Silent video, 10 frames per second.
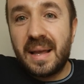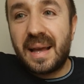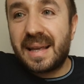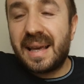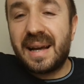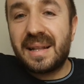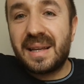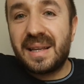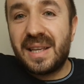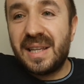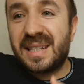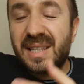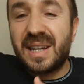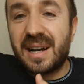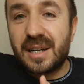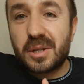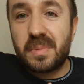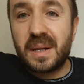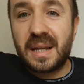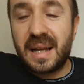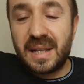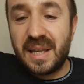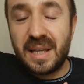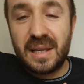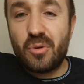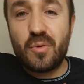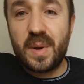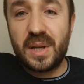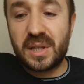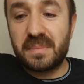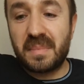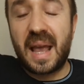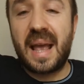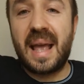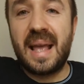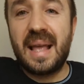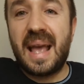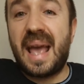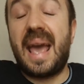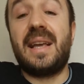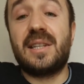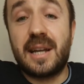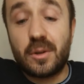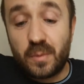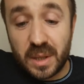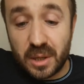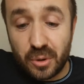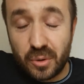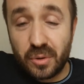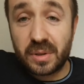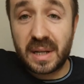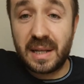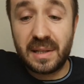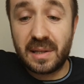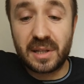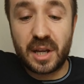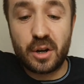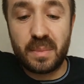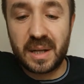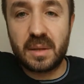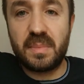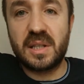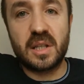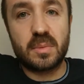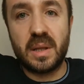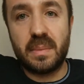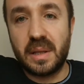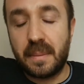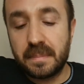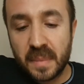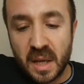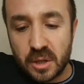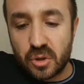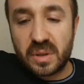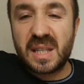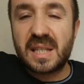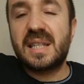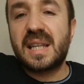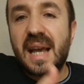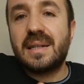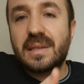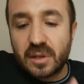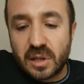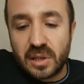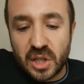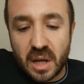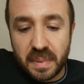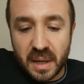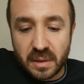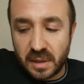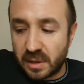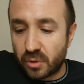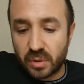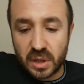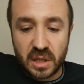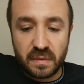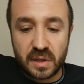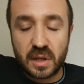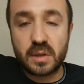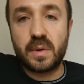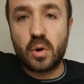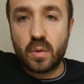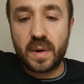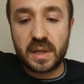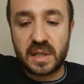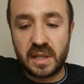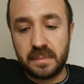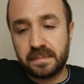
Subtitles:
again, he is the youngest one, and he always hangs out with the girls, and he doesn't care about the business, blah blah. So this is another cliche pattern in Turkish TV series we always see.